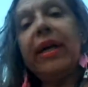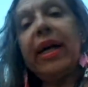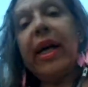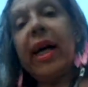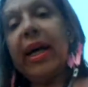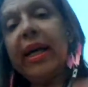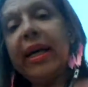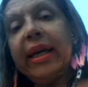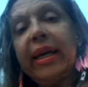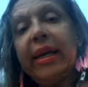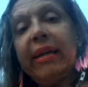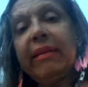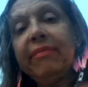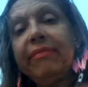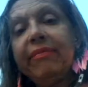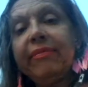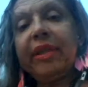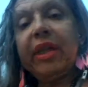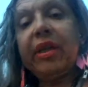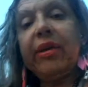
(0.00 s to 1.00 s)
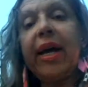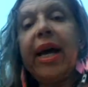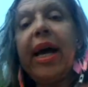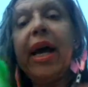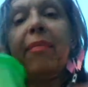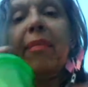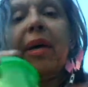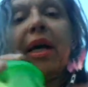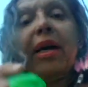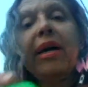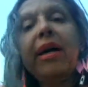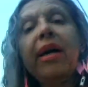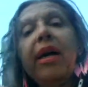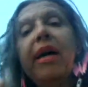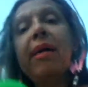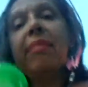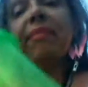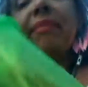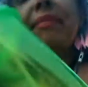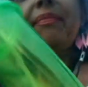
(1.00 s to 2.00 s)
I can, you know, have my
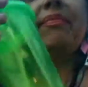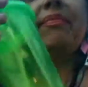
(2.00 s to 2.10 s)
cup.